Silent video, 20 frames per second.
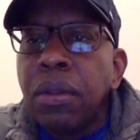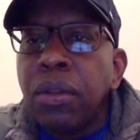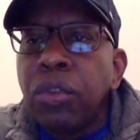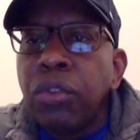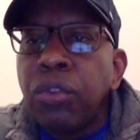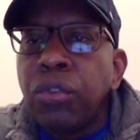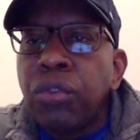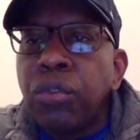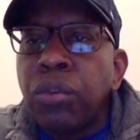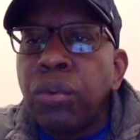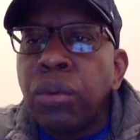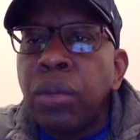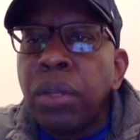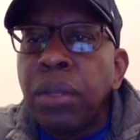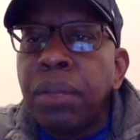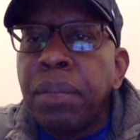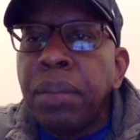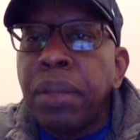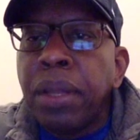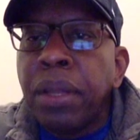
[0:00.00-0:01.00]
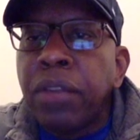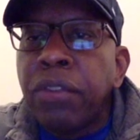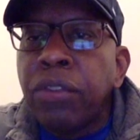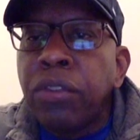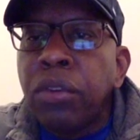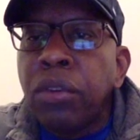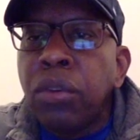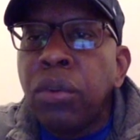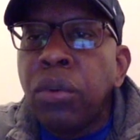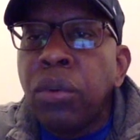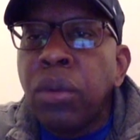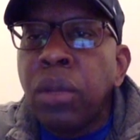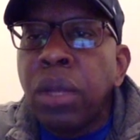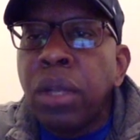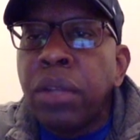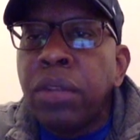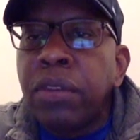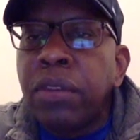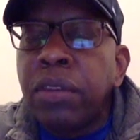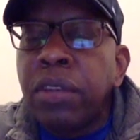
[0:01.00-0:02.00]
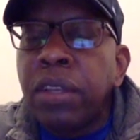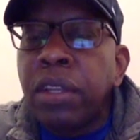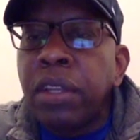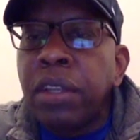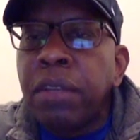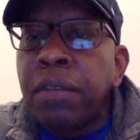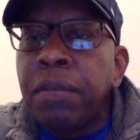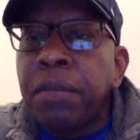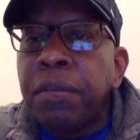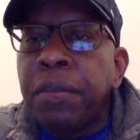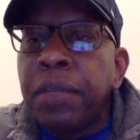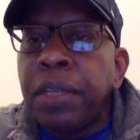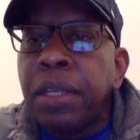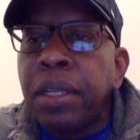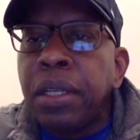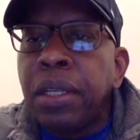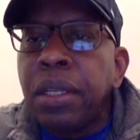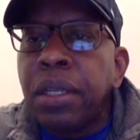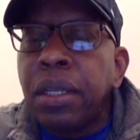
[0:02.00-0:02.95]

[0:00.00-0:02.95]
Truly blessed, Lula TV.